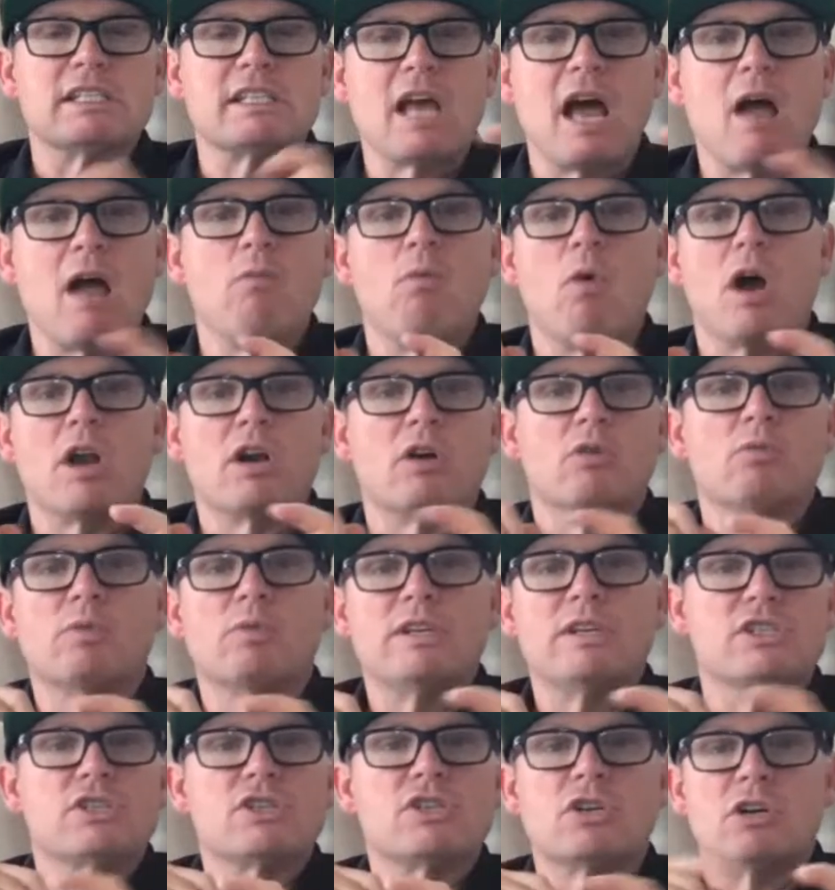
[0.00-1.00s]
I want to
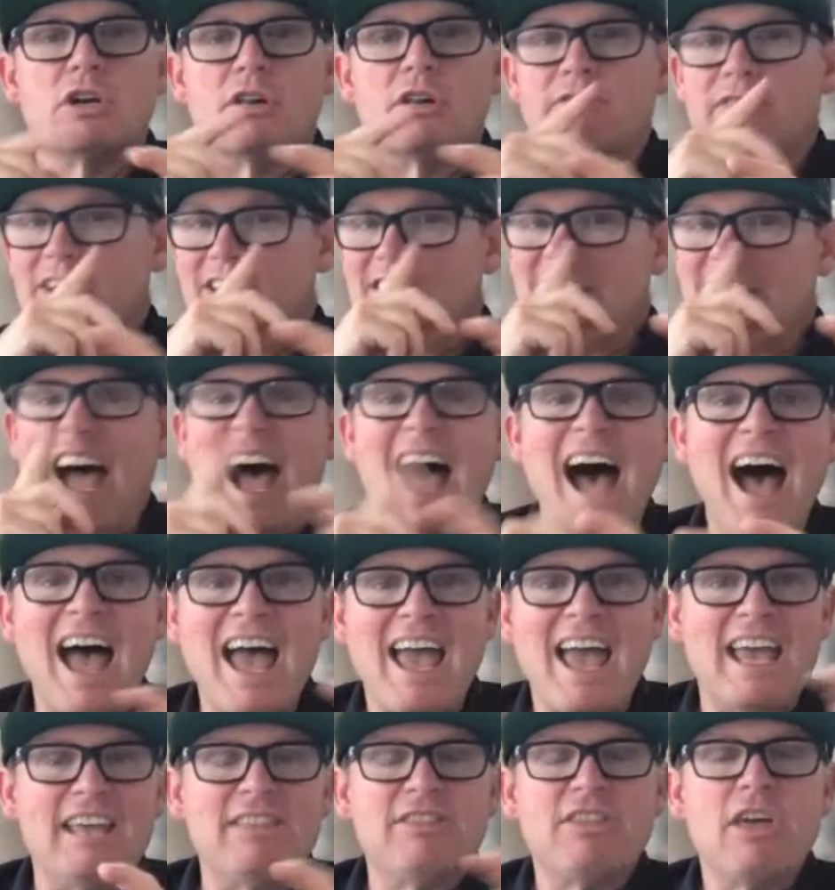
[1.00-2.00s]
reserve and
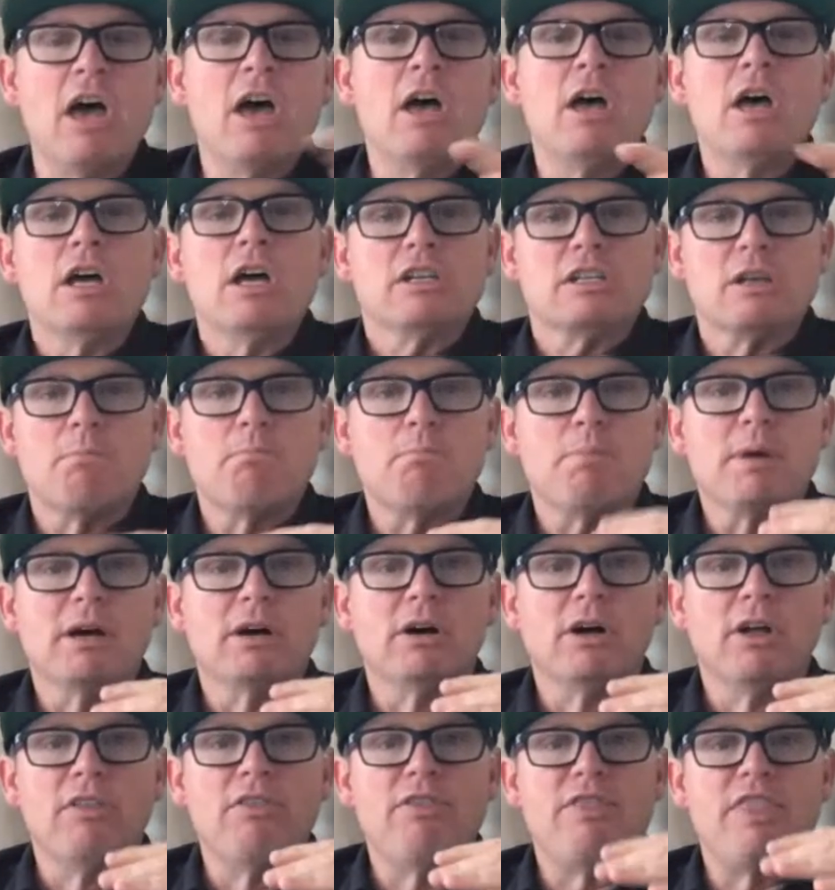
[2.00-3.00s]
tithe to
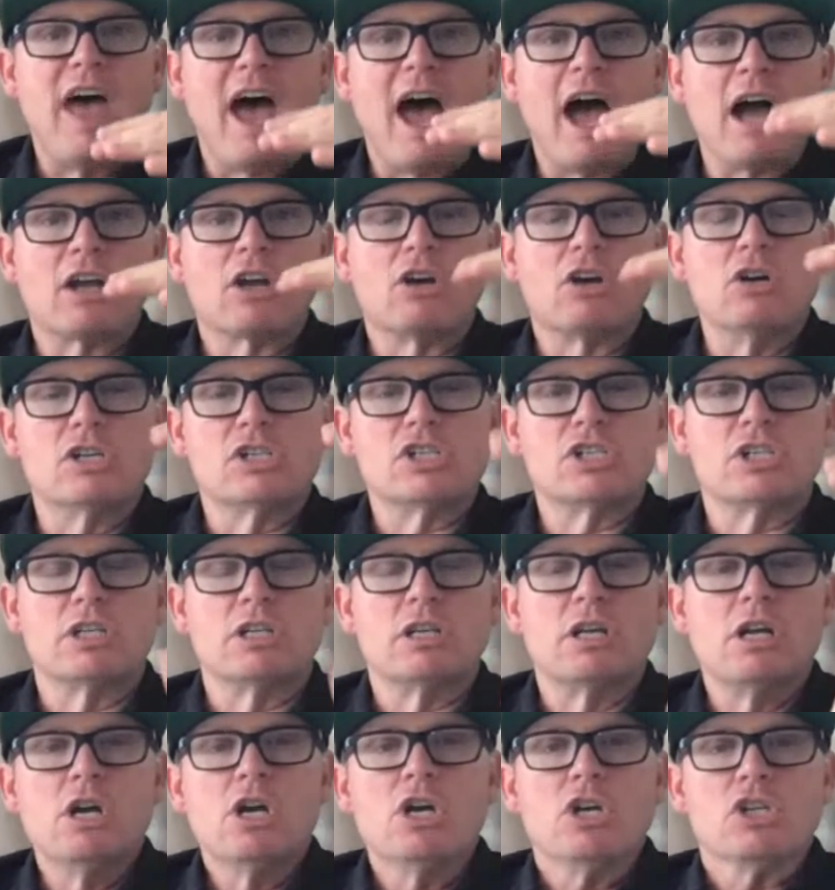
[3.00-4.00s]
build that
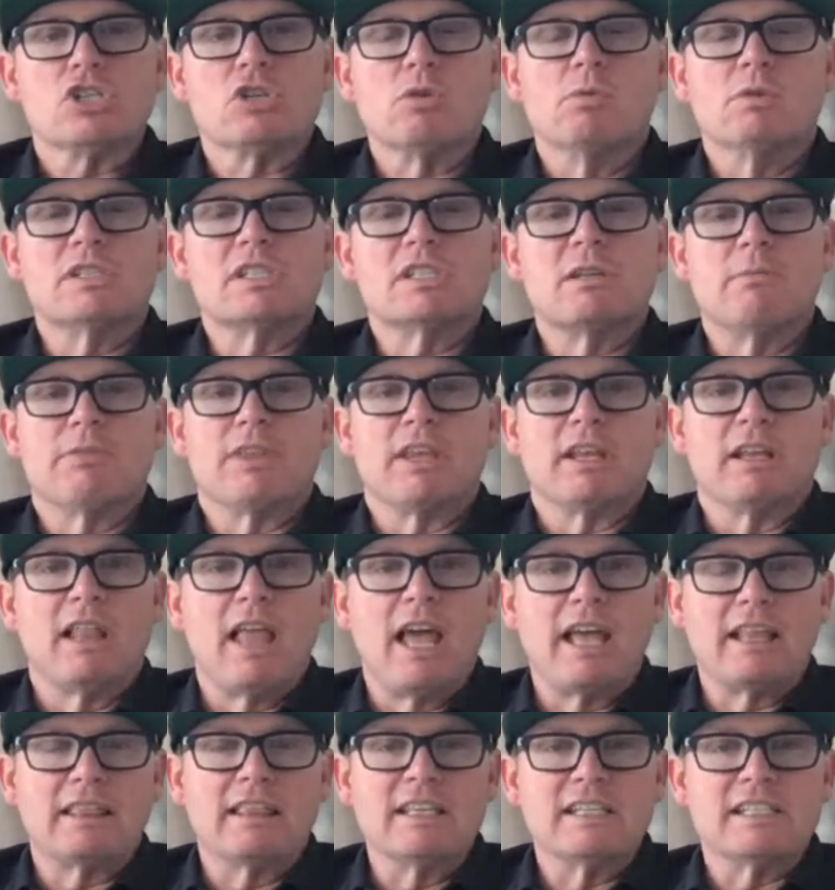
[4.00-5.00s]
cushion. So when something
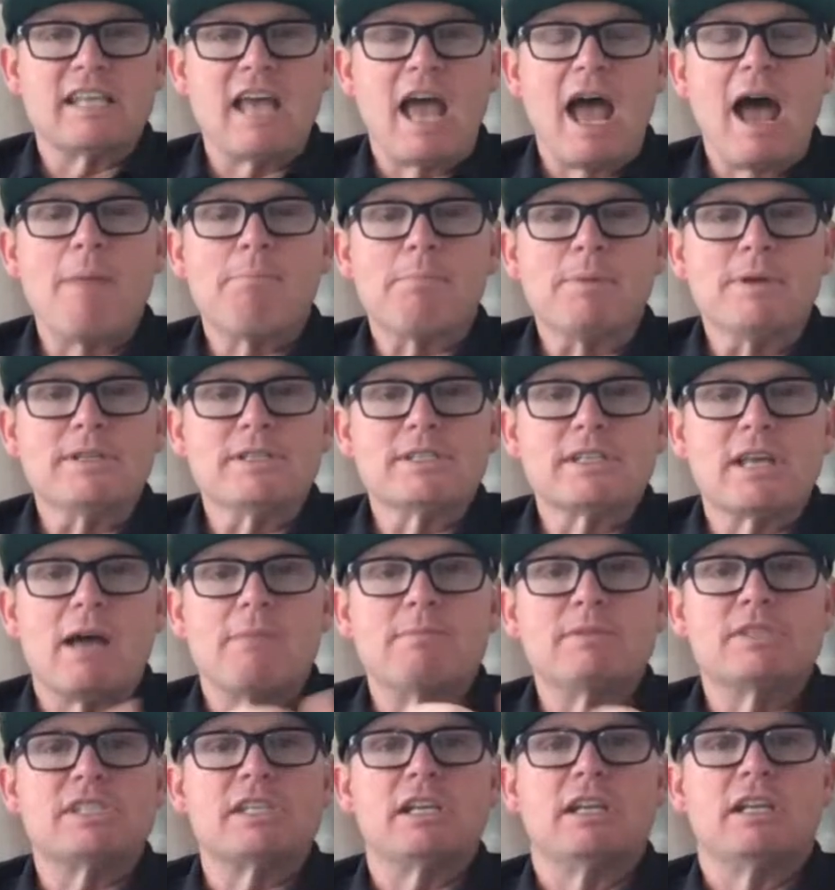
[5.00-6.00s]
like this happens,
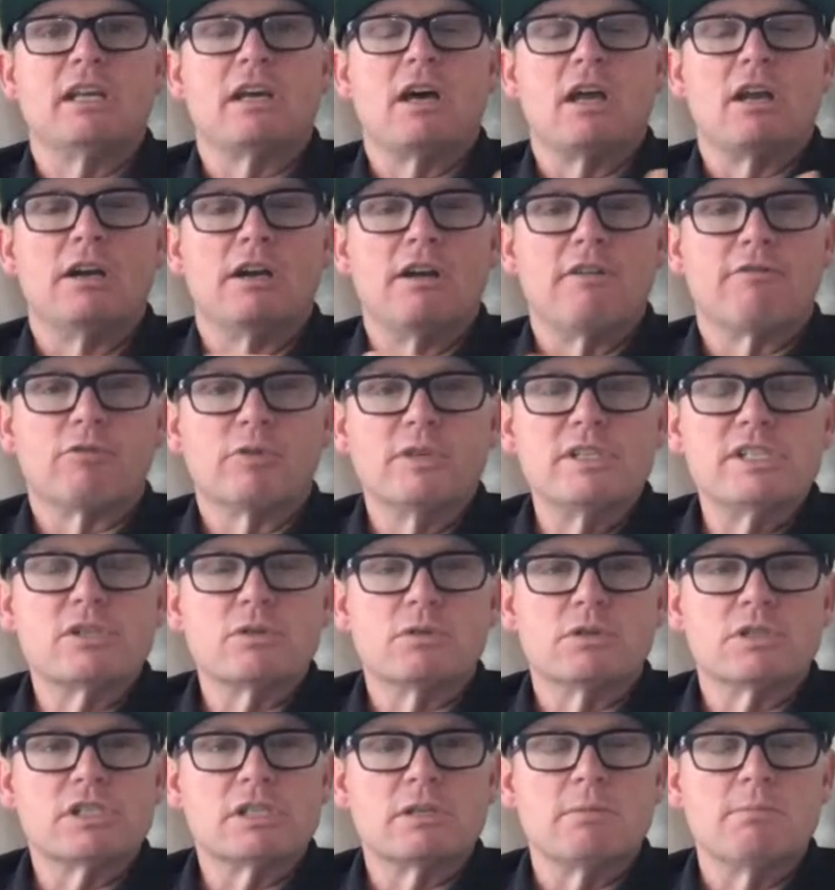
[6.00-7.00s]
I'm sitting on enough
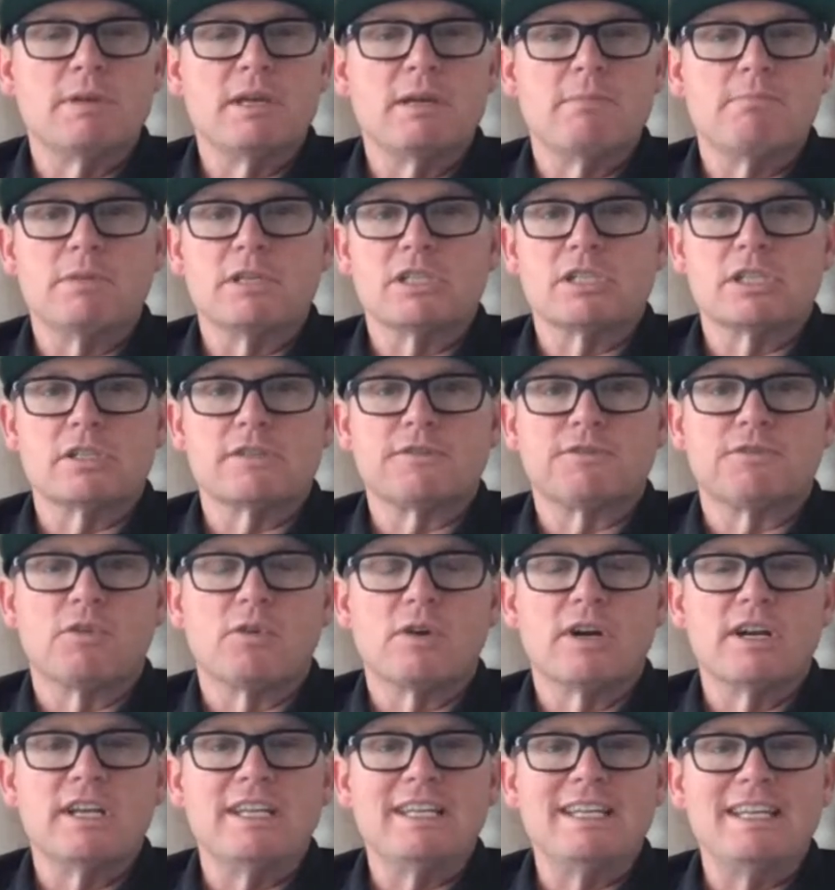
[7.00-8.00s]
resource to be in business
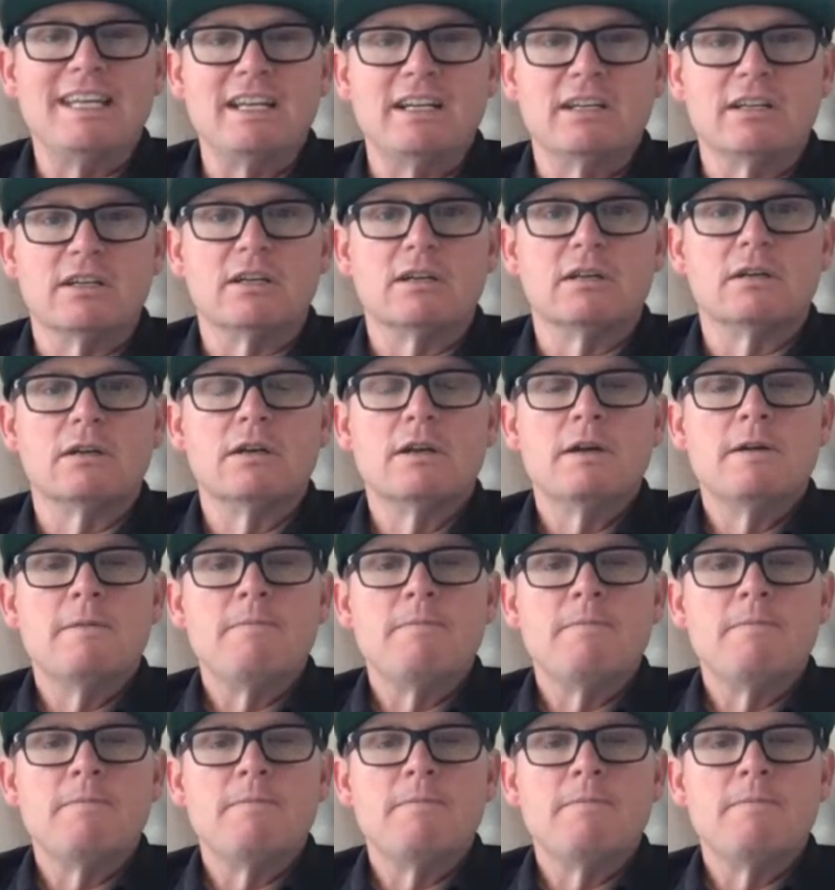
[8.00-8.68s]
for a year.